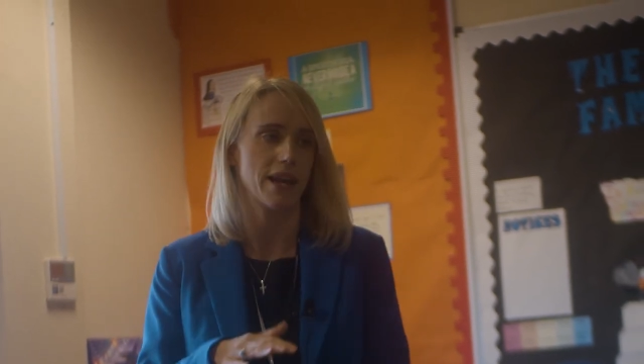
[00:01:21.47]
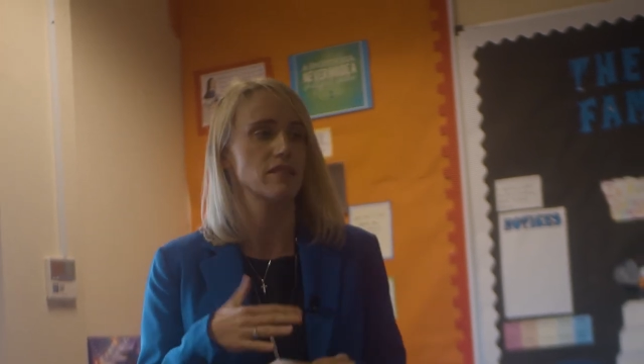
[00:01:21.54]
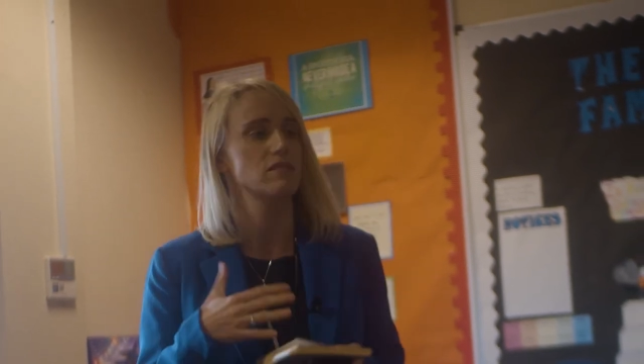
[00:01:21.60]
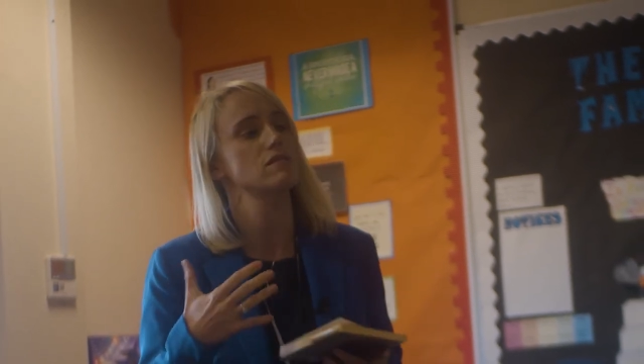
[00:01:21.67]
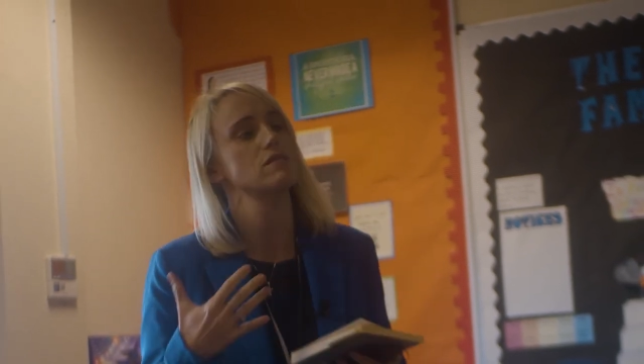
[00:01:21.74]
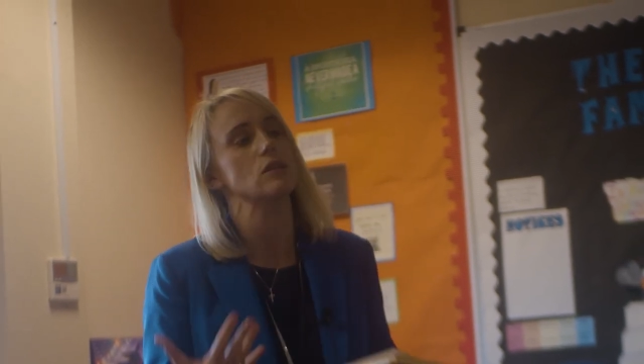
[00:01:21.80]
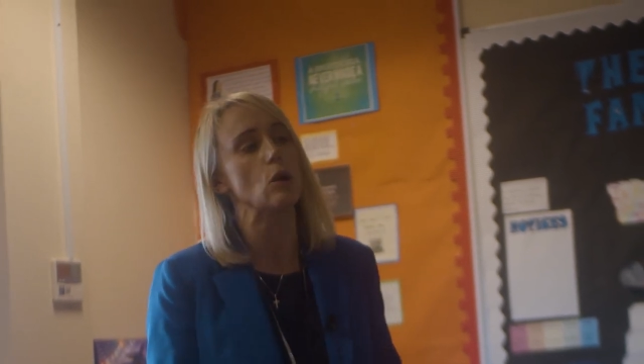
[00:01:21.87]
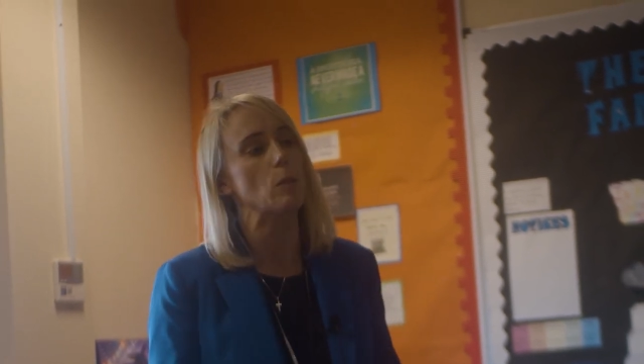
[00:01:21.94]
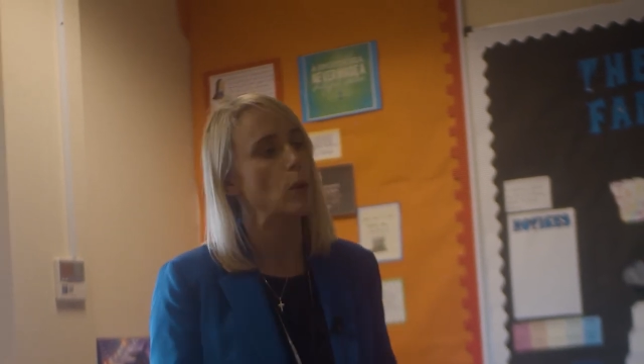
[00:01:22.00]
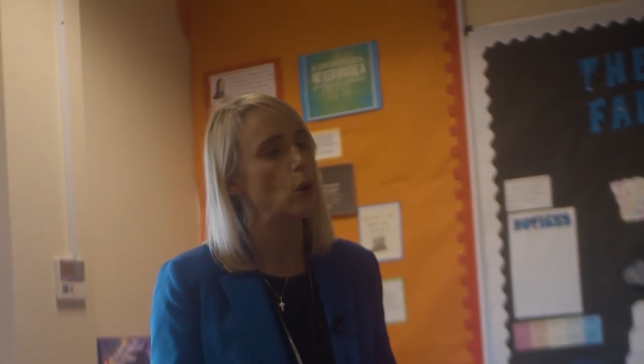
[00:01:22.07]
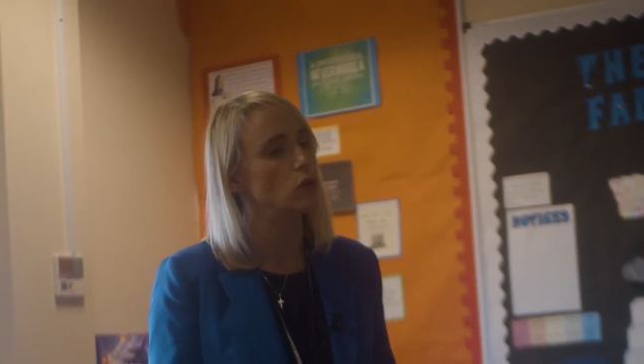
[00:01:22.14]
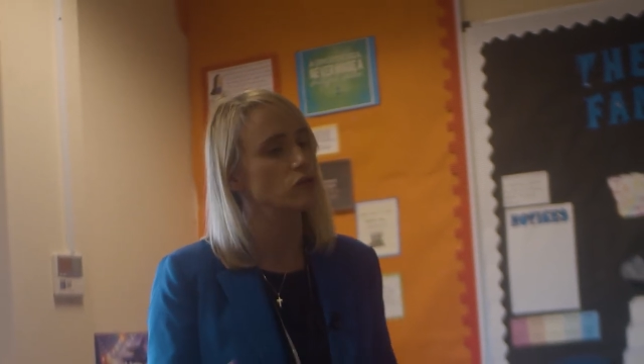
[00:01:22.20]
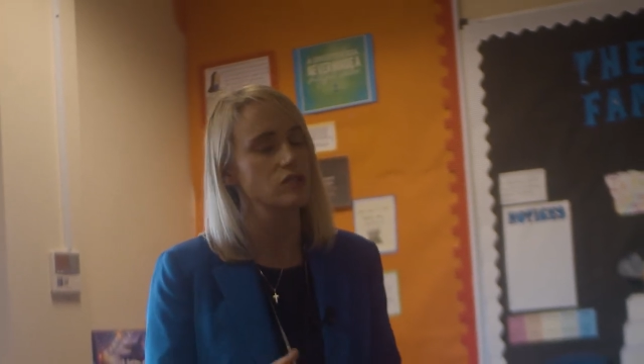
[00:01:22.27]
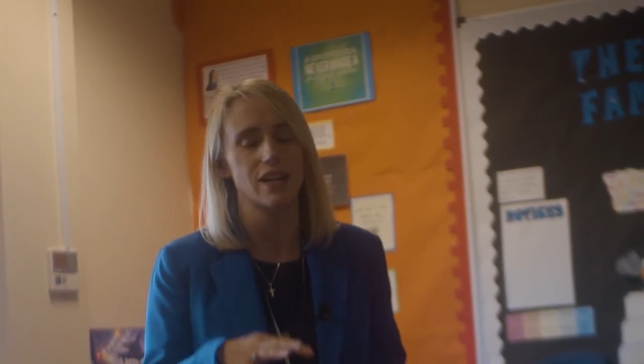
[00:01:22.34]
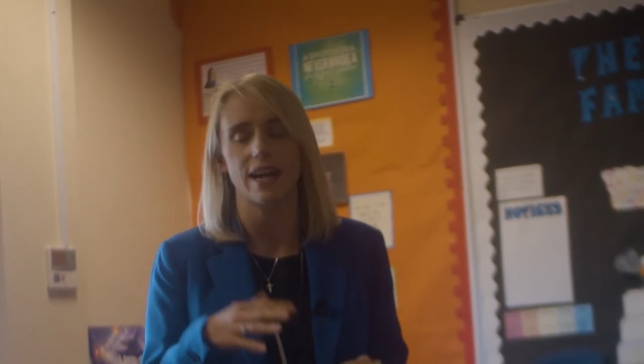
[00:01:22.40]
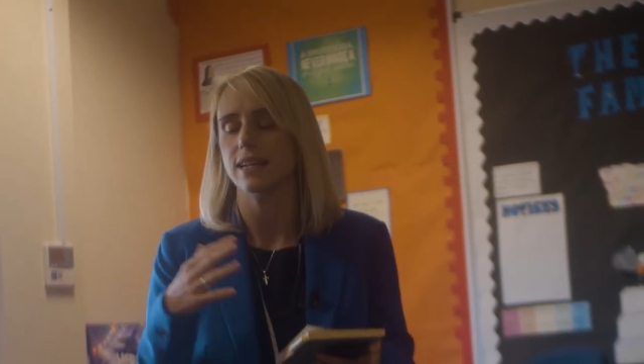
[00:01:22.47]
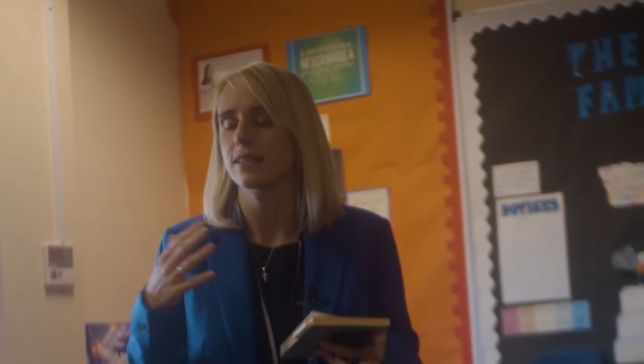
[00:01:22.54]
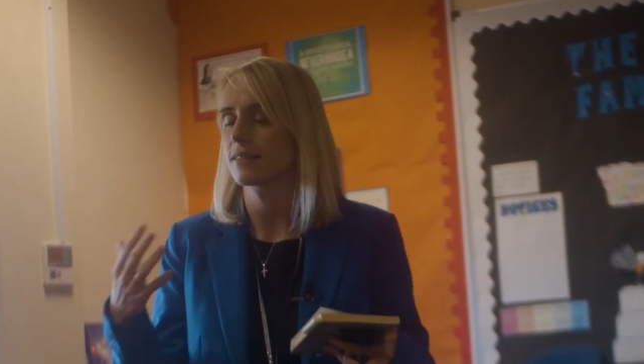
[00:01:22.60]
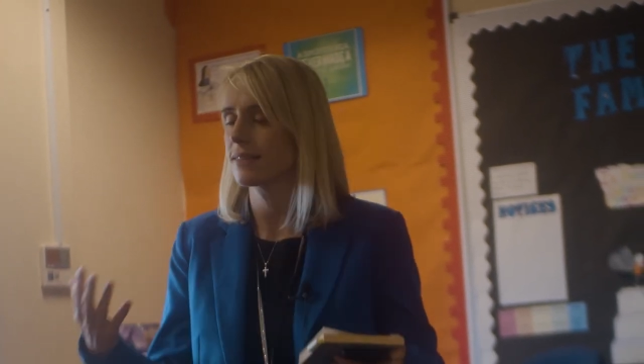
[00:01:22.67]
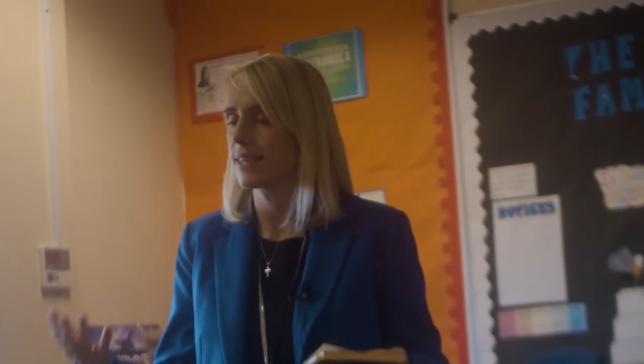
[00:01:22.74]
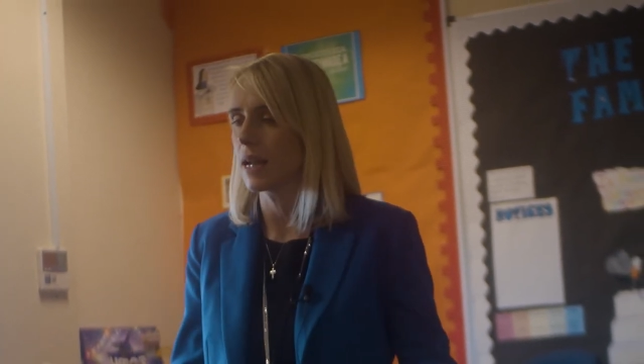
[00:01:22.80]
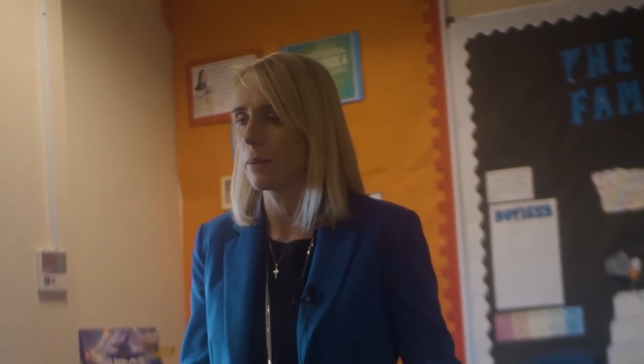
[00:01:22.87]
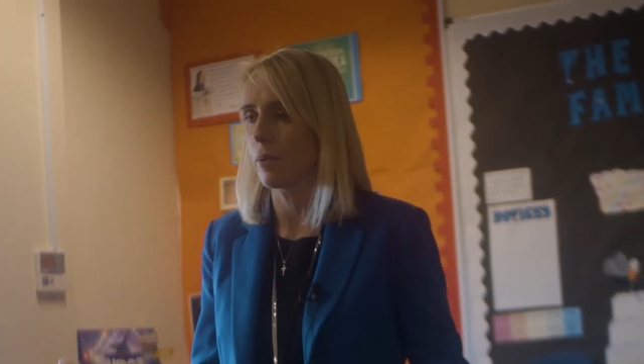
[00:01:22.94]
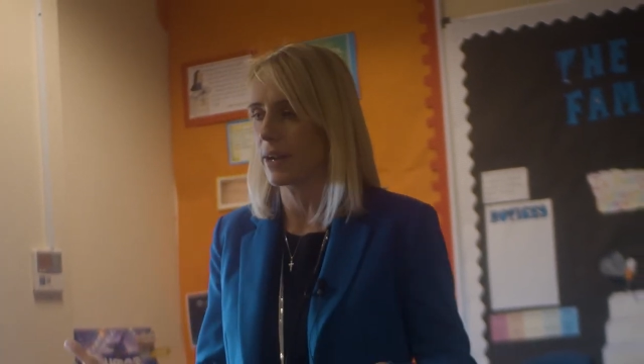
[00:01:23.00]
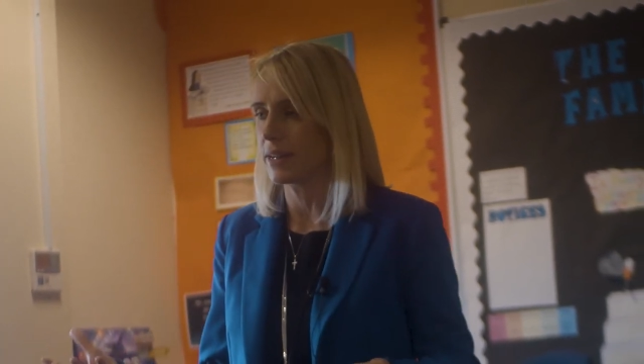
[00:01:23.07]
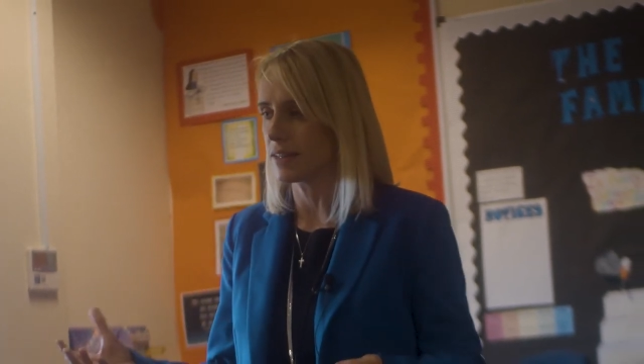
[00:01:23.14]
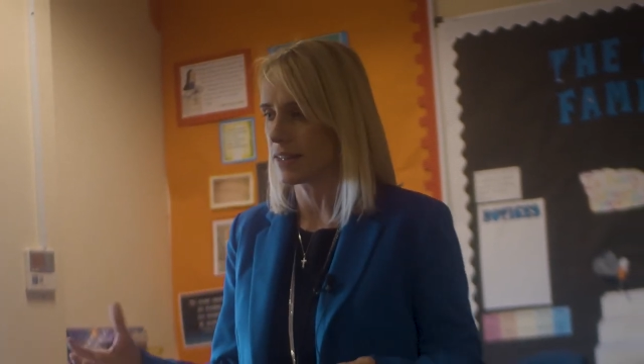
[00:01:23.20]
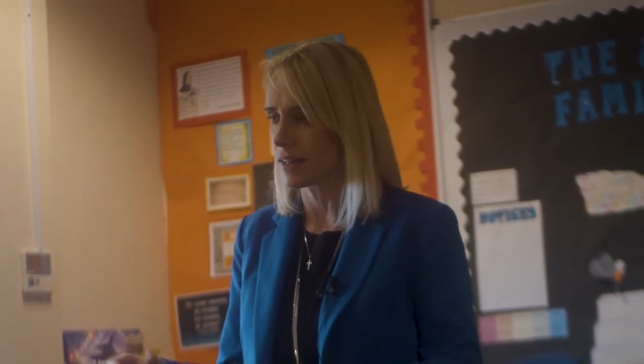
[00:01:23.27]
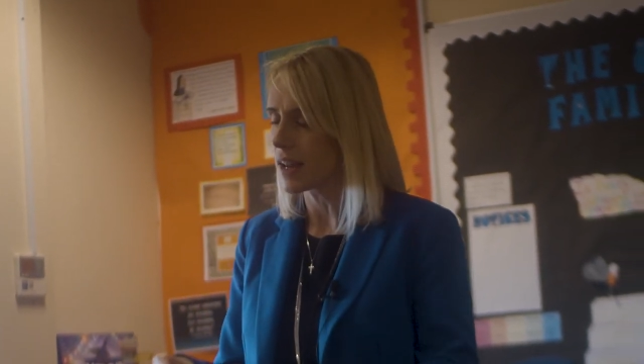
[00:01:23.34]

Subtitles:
It's still put on today. It's celebrated.